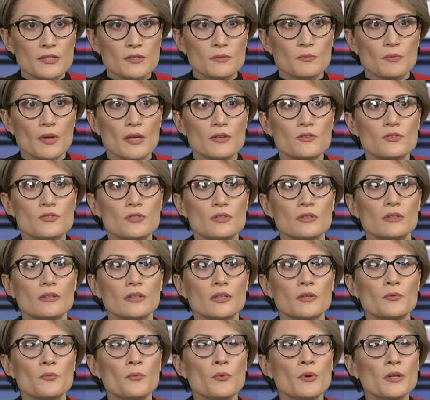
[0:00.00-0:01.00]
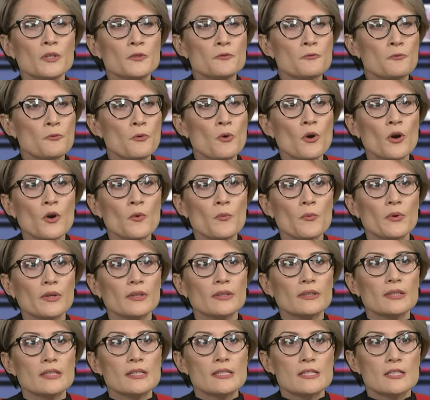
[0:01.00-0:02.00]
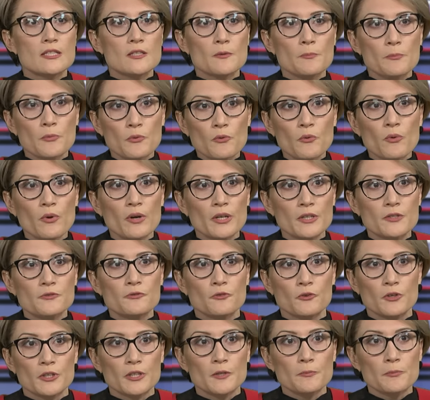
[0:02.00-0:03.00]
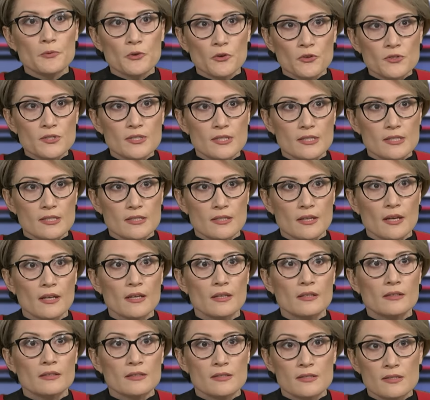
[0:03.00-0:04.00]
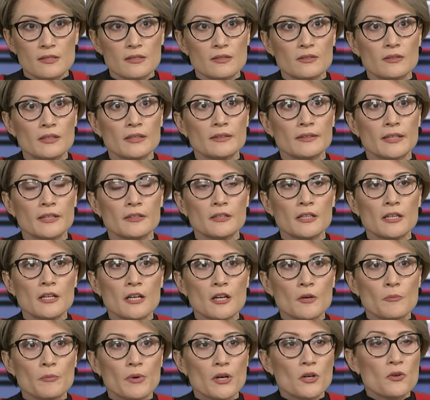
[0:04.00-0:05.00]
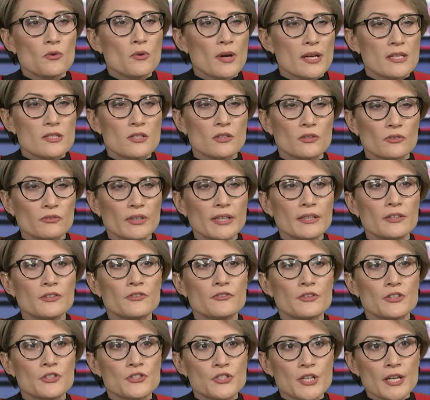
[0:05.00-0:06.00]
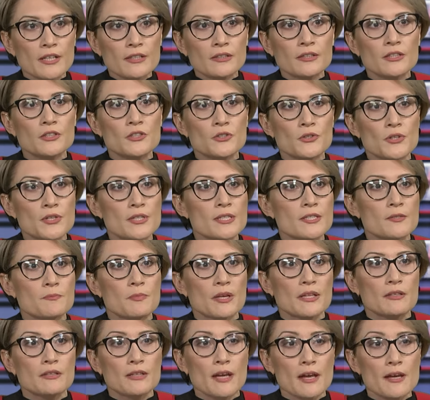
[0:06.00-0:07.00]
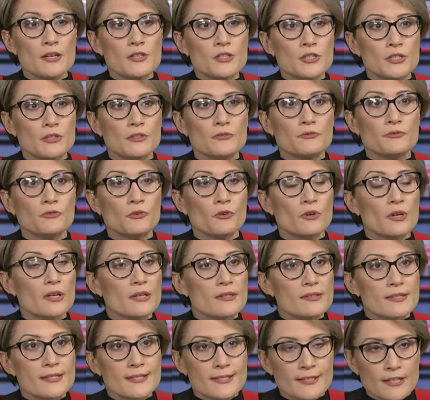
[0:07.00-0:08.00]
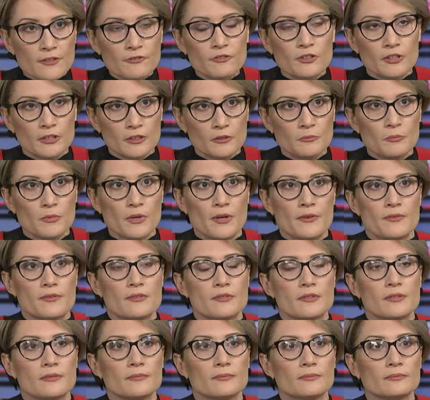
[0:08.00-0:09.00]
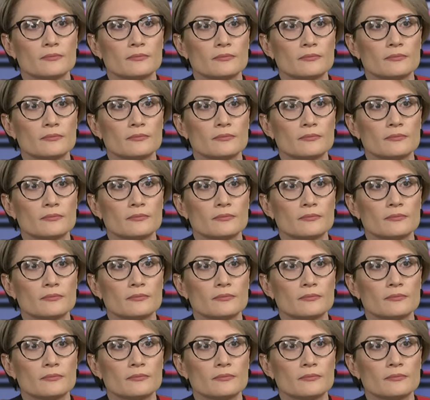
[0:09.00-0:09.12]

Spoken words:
as you mentioned, in what form will support for the process take, considering that Baku has already rejected U.S. mediation for several months?